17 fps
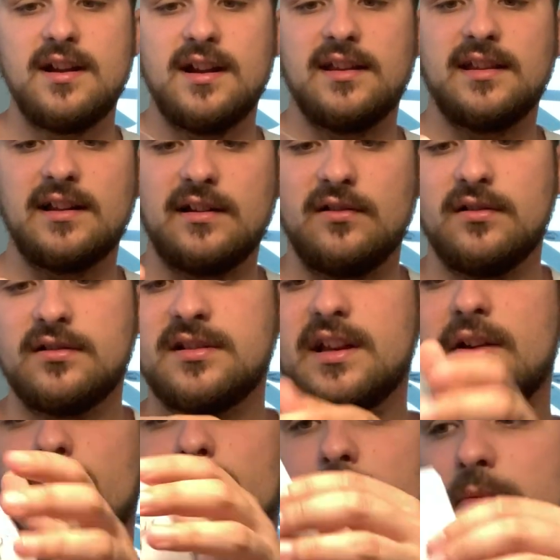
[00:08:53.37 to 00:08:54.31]
and then it looks
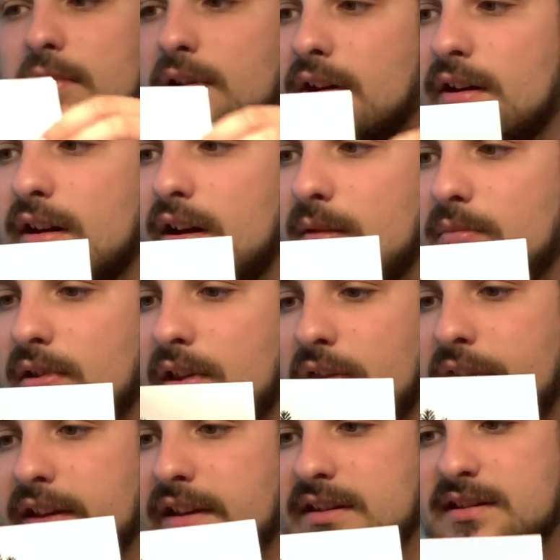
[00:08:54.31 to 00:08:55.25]
like a replica, but I
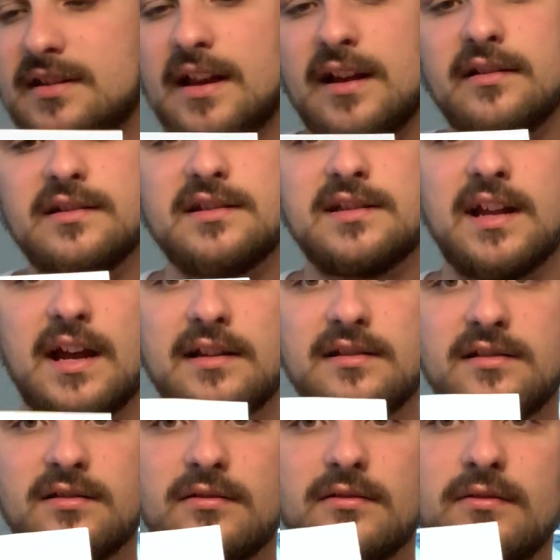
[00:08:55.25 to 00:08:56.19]
think this is Ellie's
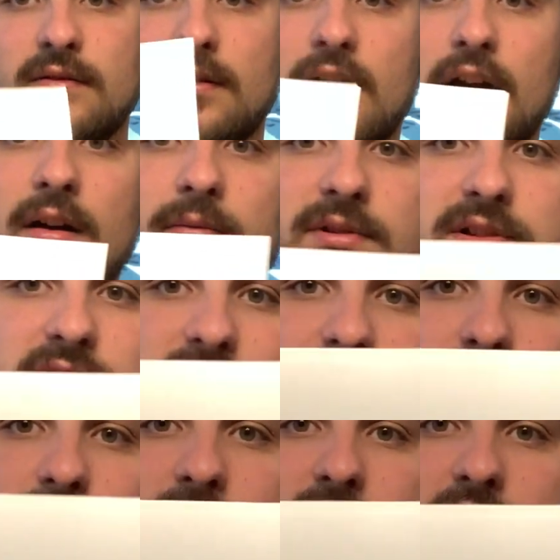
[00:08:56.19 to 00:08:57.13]
tattoo, which is
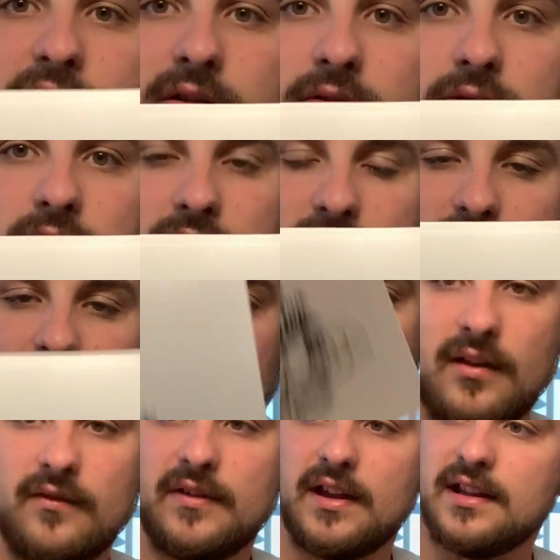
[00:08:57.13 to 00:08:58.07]
really cool. I
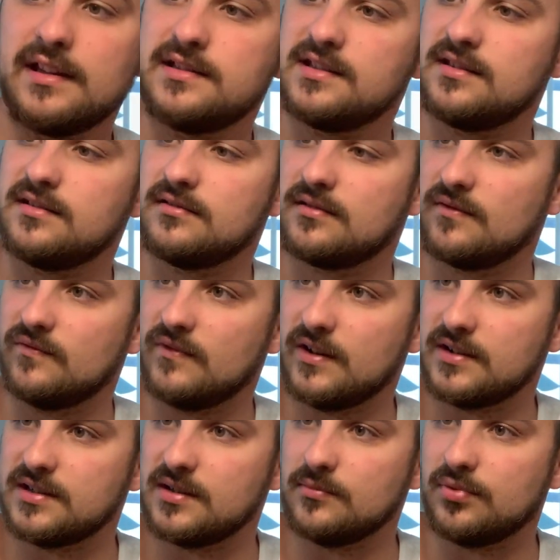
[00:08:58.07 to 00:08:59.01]
love that. It's
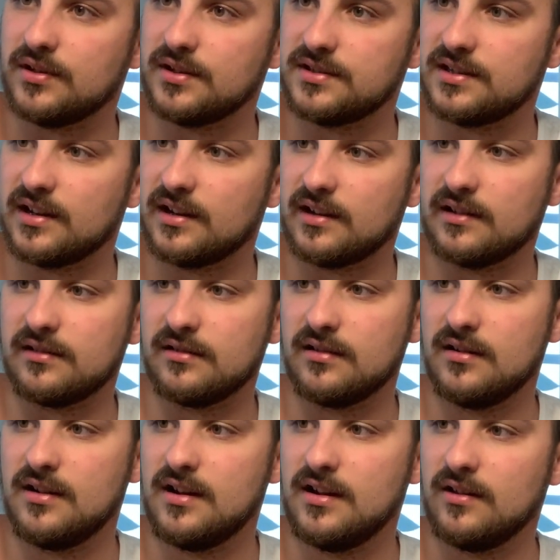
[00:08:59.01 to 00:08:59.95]
very simplistic
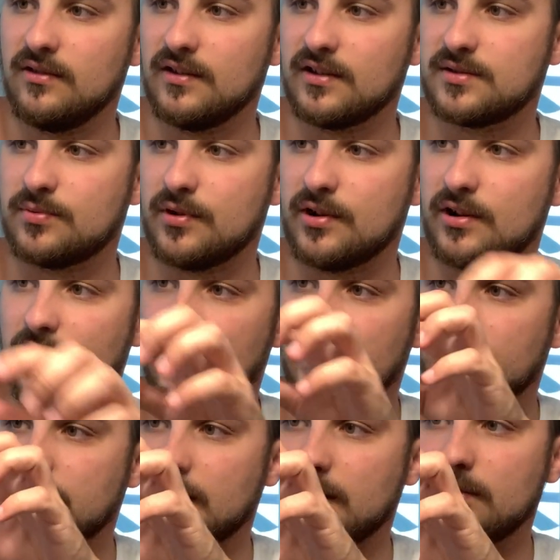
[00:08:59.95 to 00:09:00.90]
and looks pretty cool. I
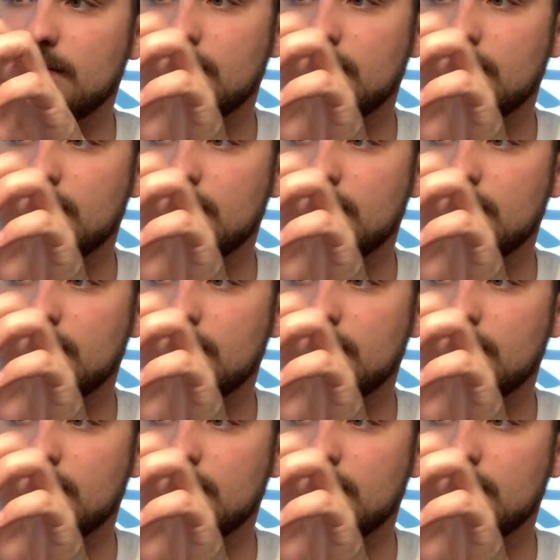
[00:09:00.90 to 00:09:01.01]
think that'll